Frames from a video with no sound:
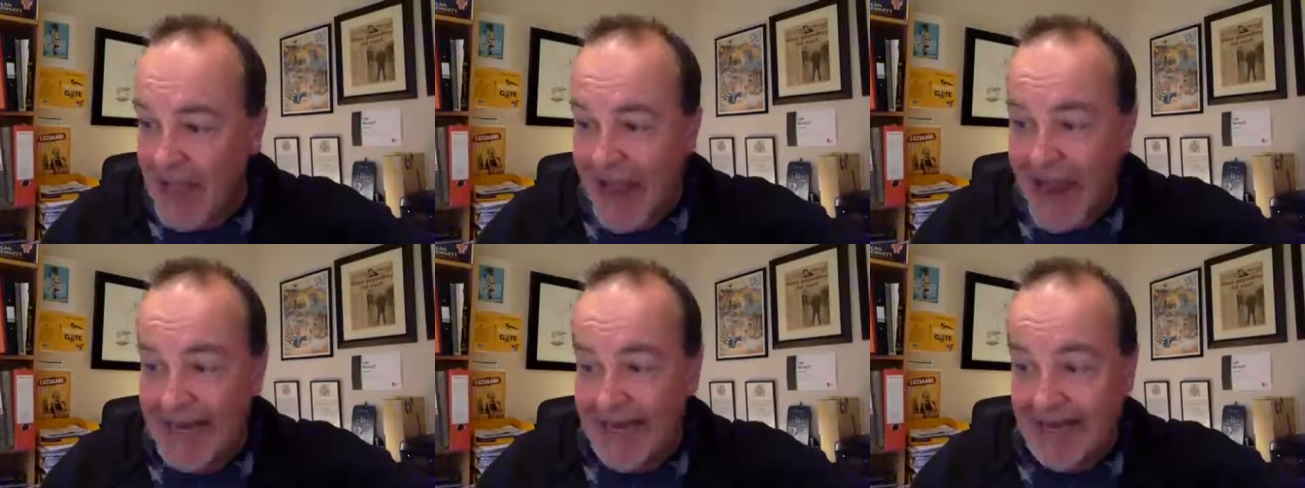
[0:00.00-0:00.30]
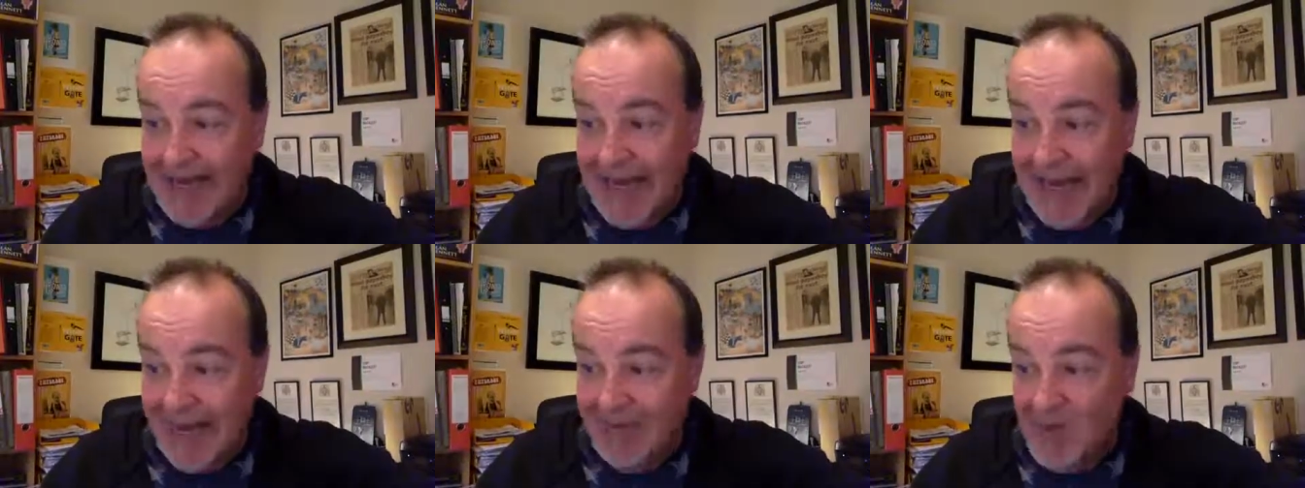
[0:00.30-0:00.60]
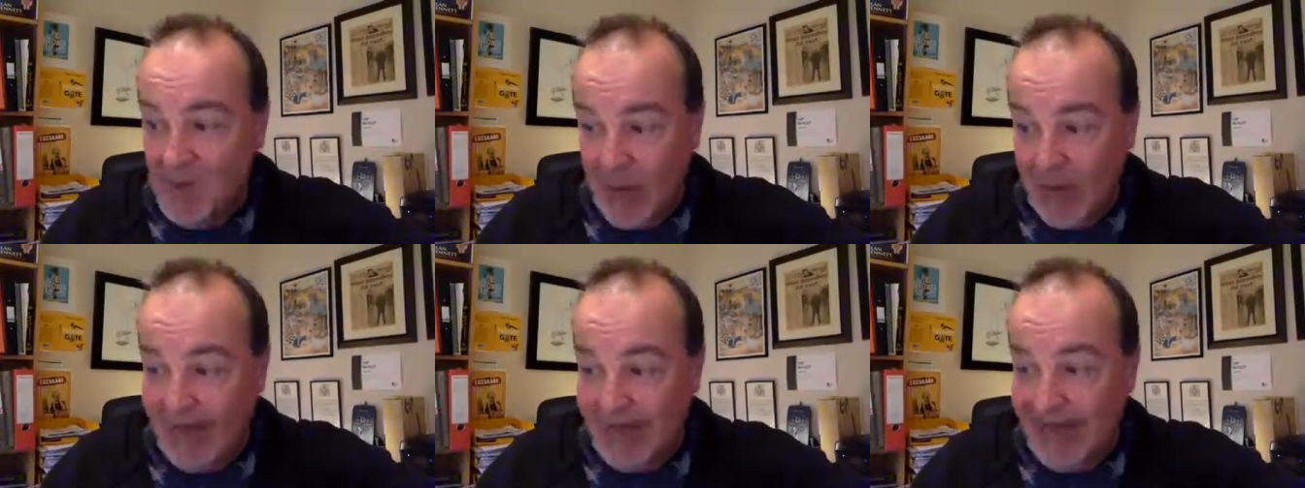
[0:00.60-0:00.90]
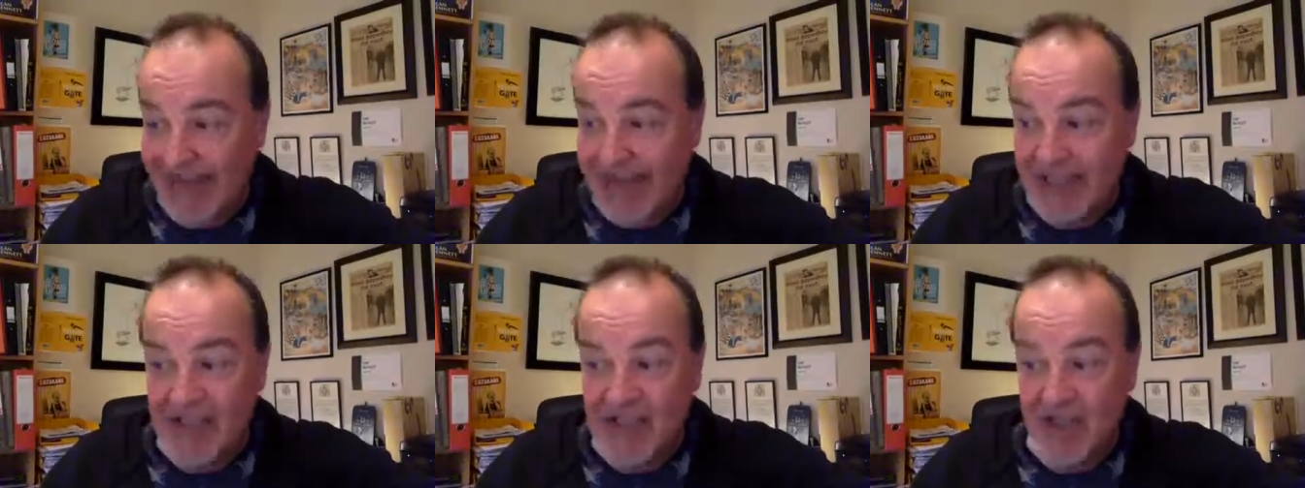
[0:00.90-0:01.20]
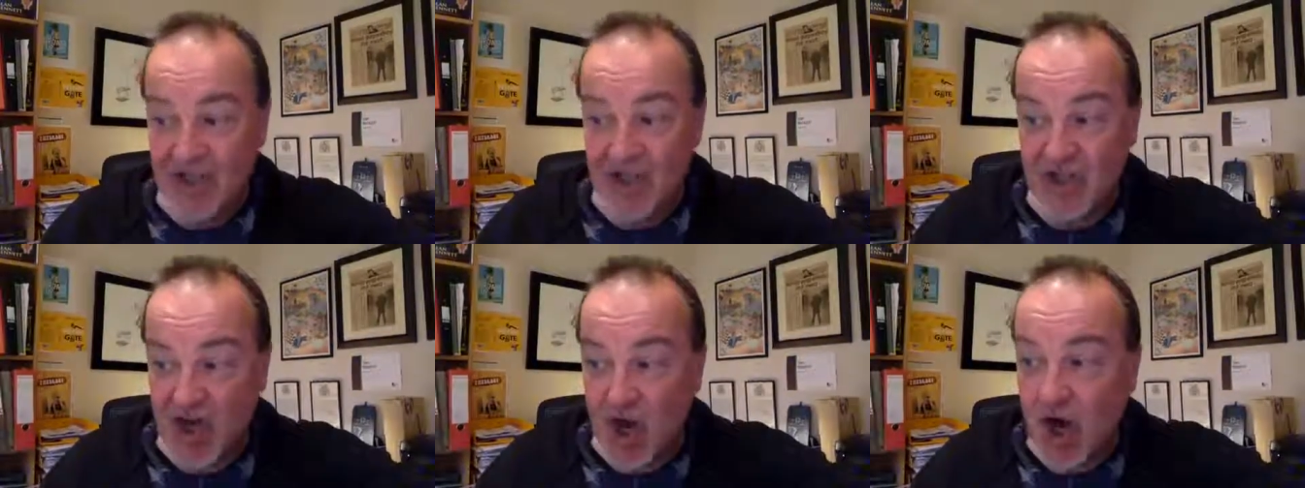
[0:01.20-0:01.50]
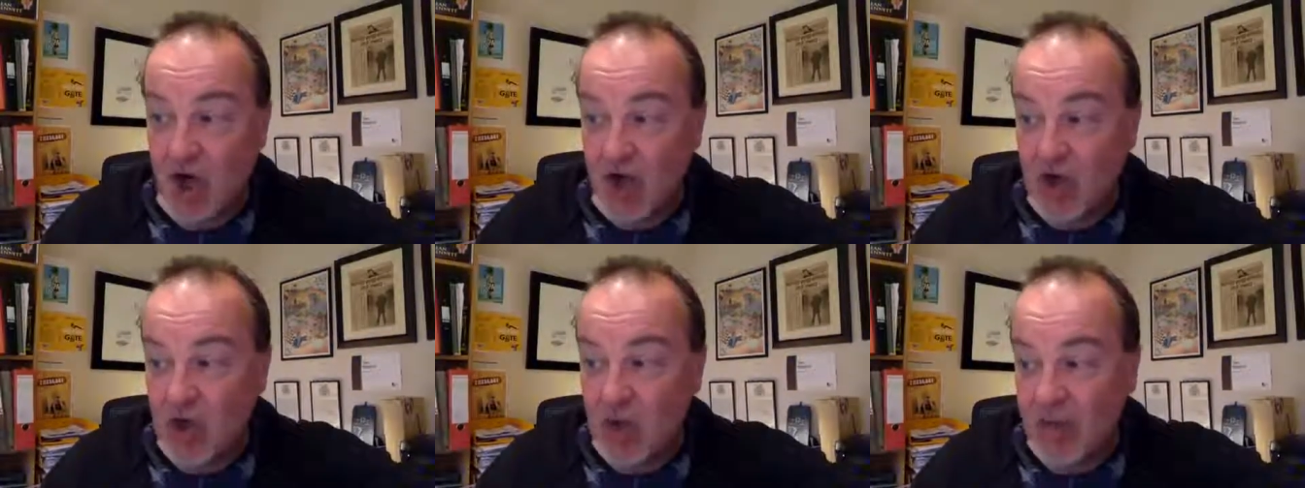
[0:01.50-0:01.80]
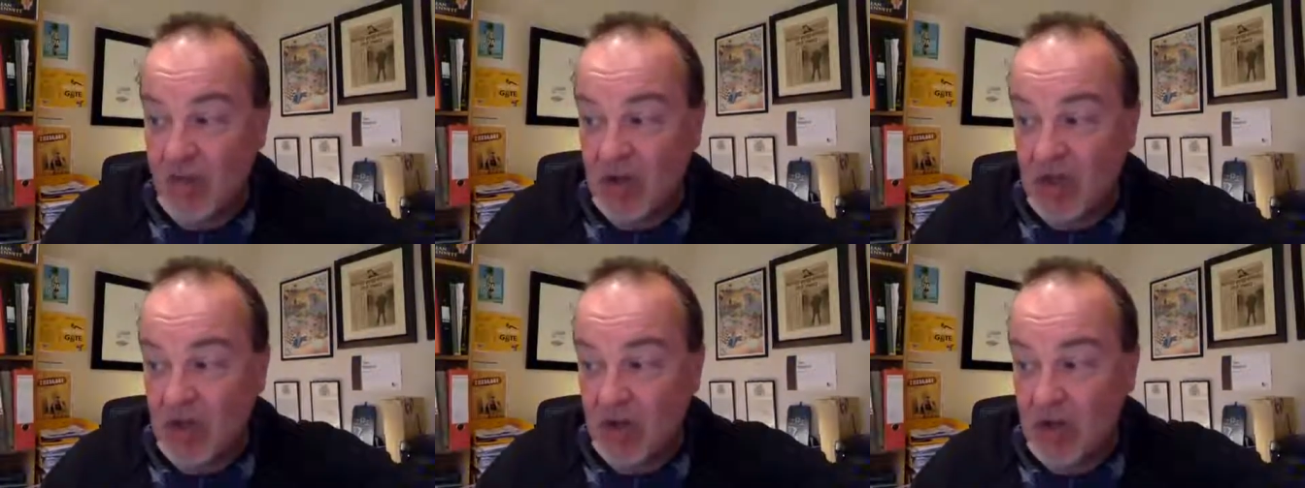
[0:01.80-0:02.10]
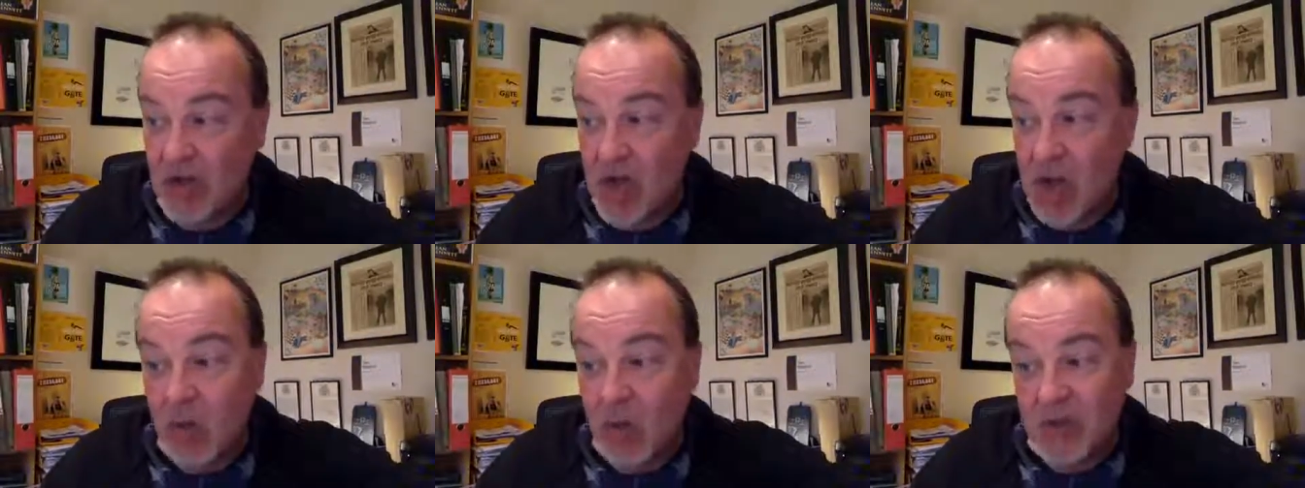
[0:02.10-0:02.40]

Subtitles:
I climbed quickly into the shower cubicle,